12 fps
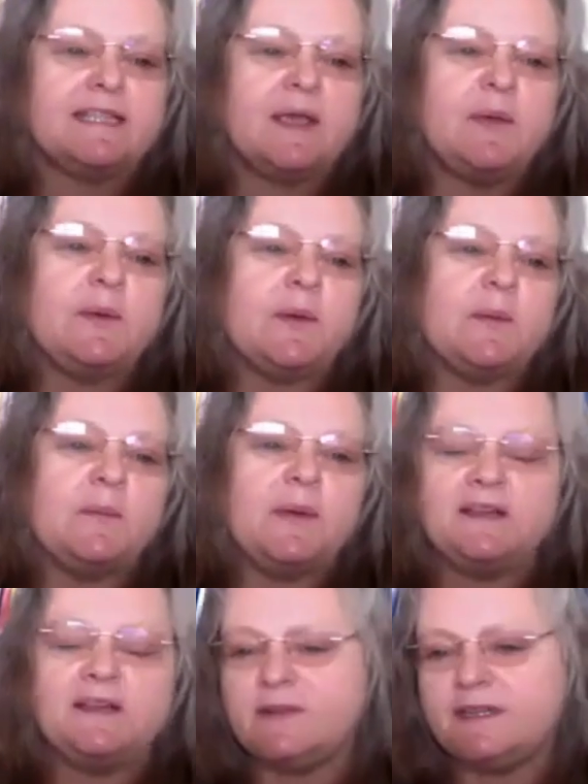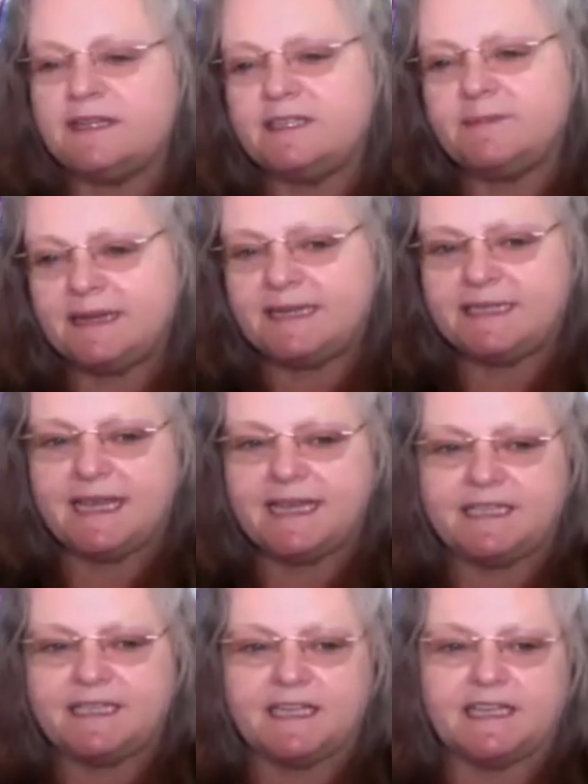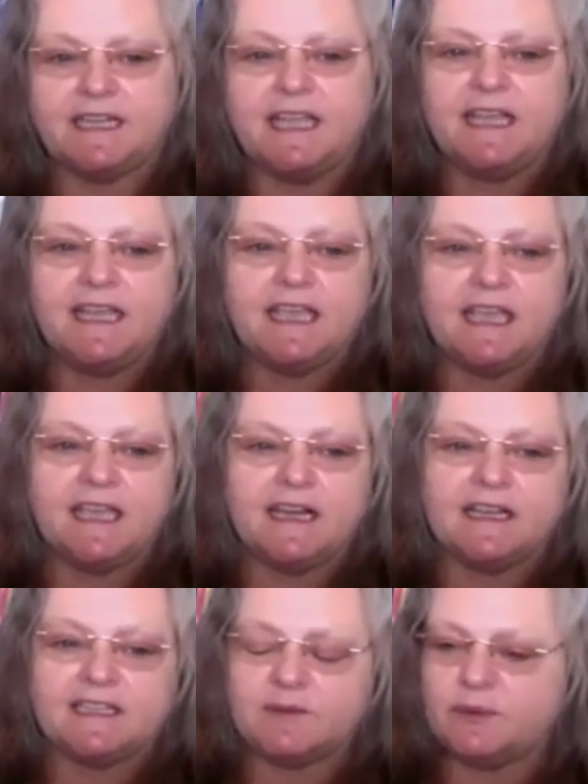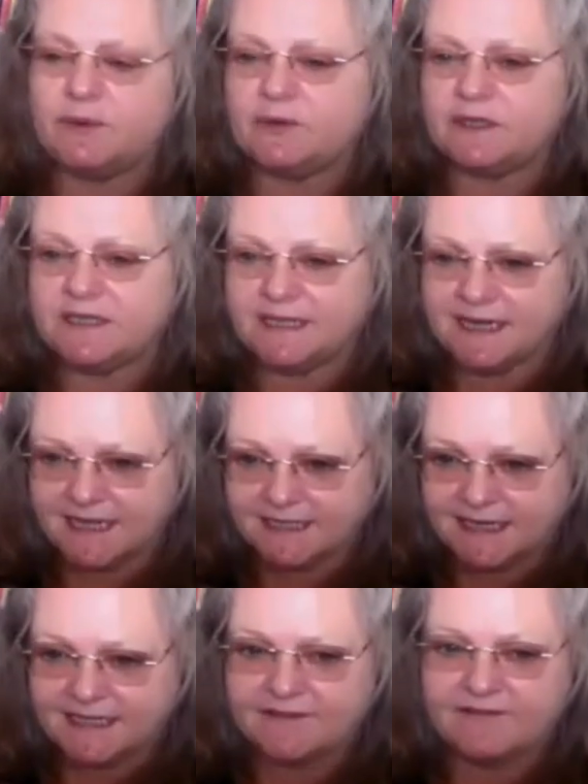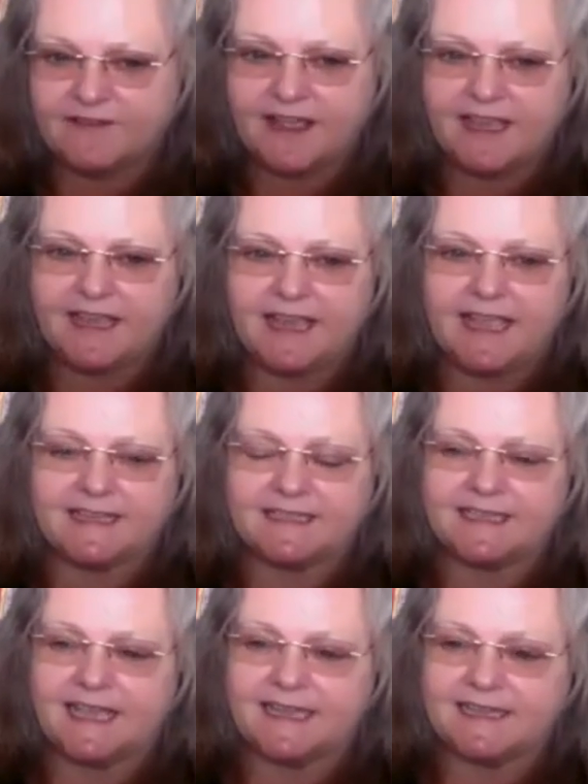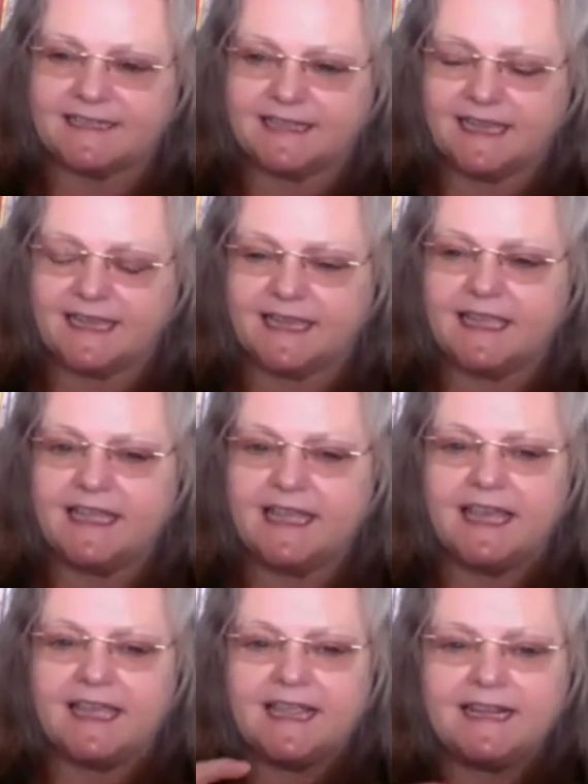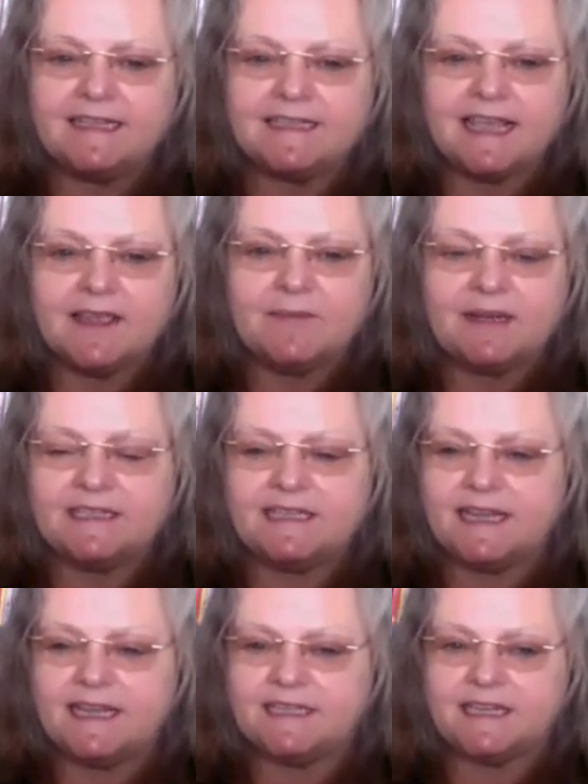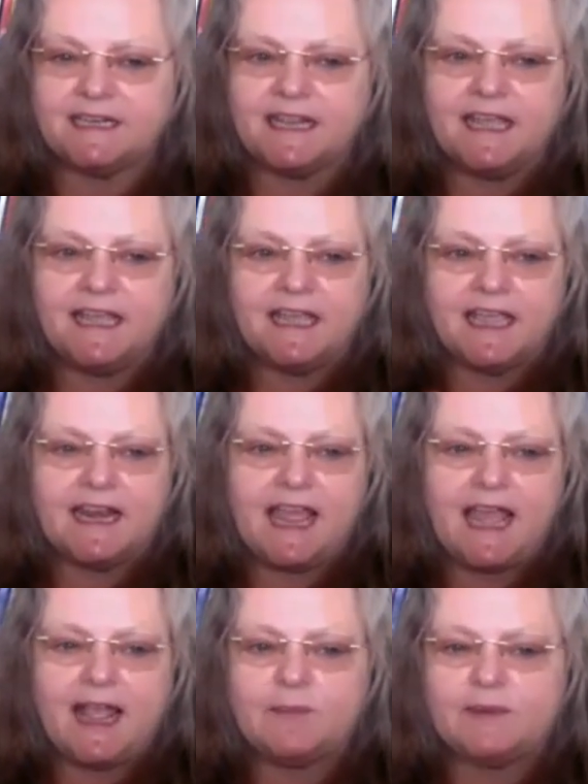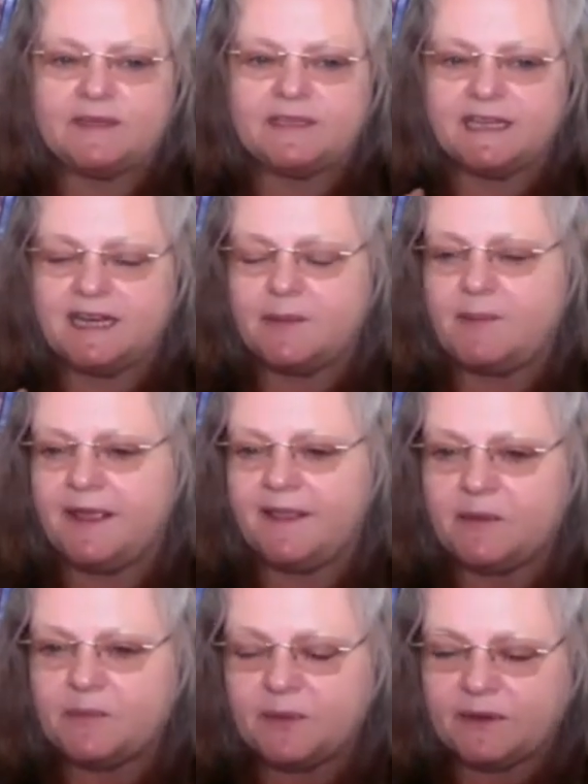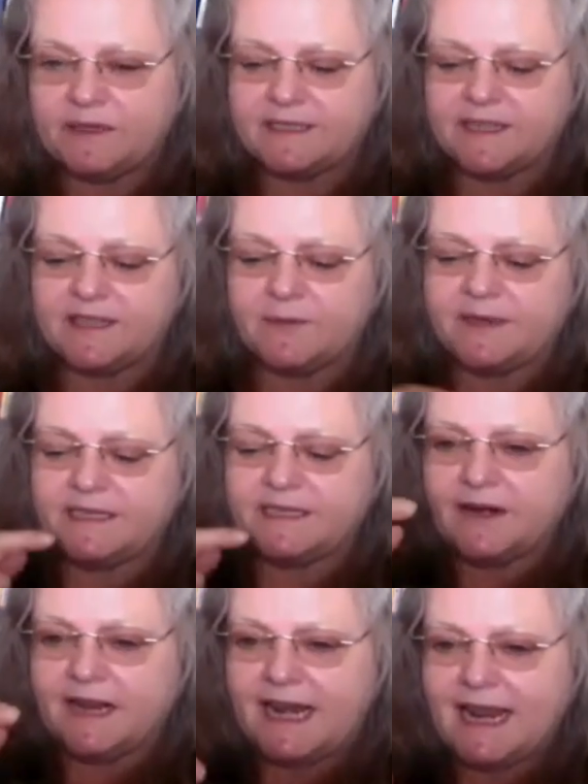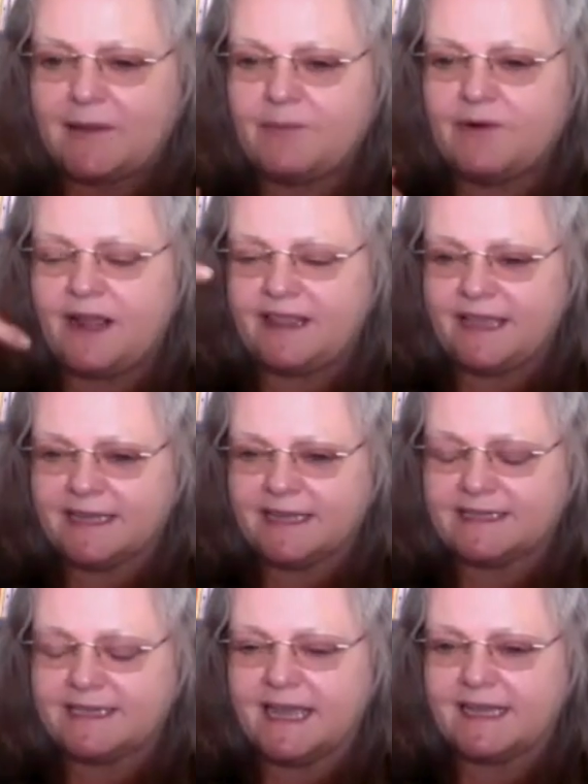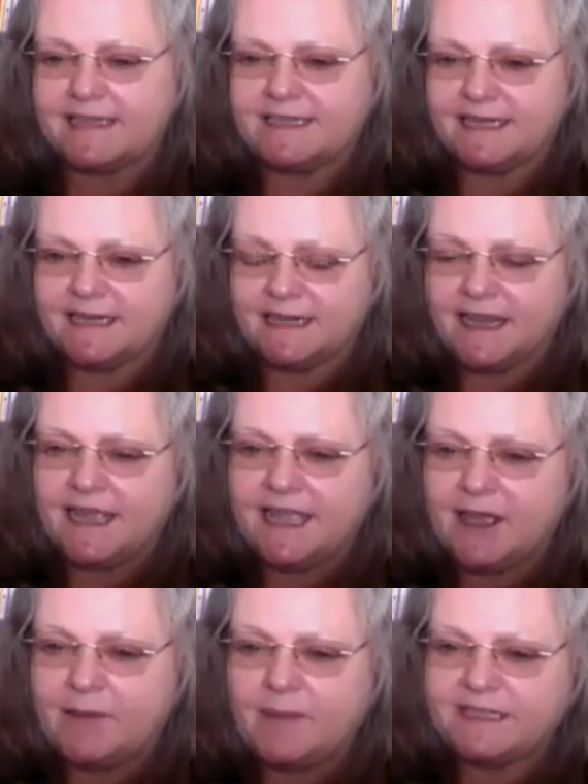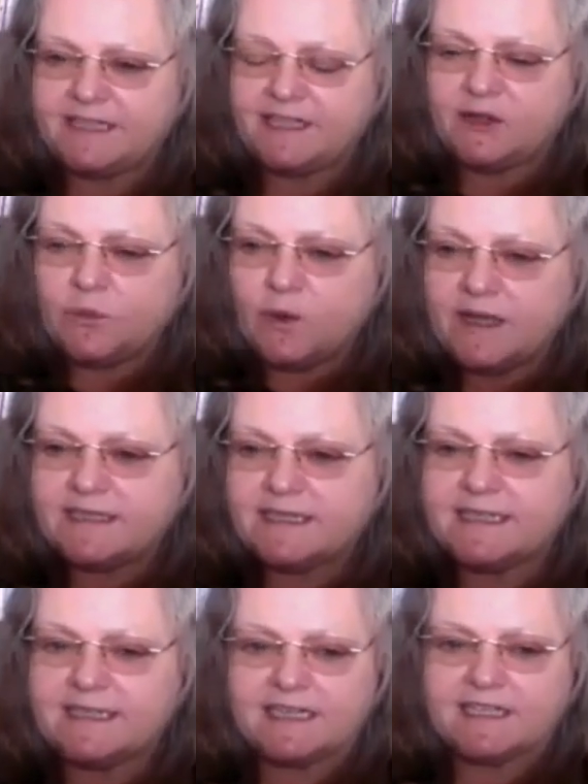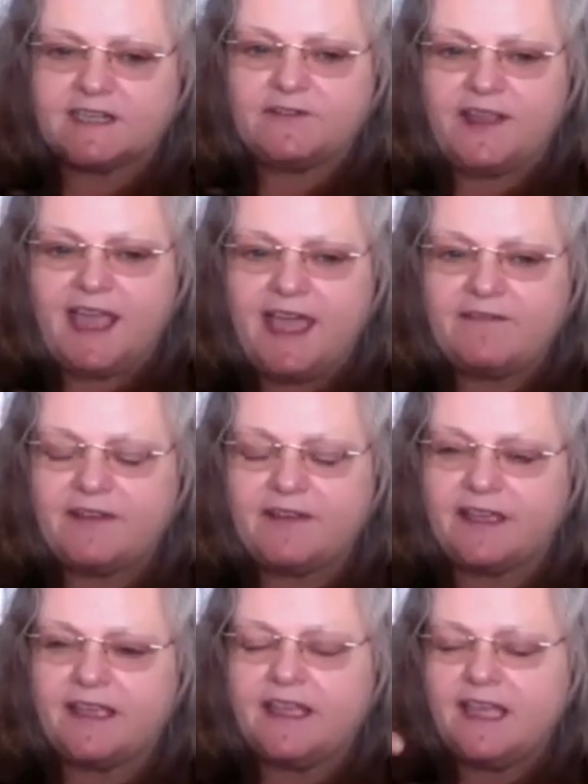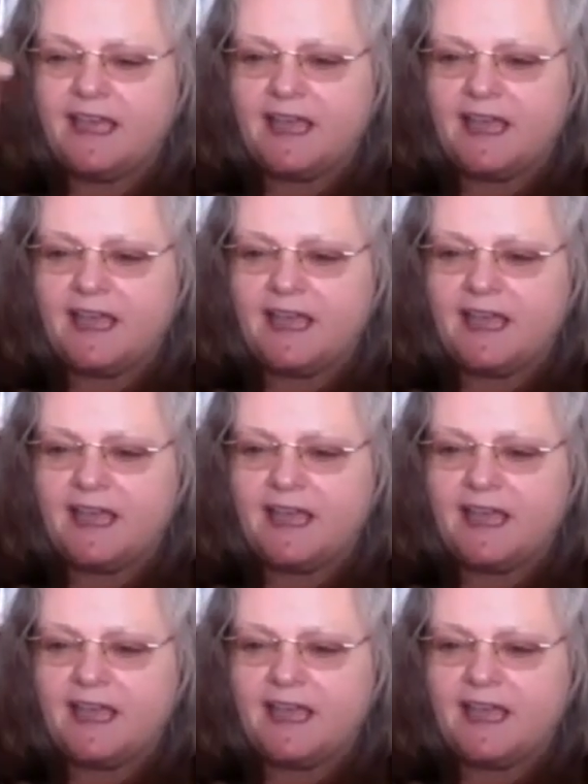So, mindfulness meditation can support us in identifying anxiety, and insight meditation can help us to nip it in the bud so that we don't elaborate the anxiety and imagine the worst catastrophe ever,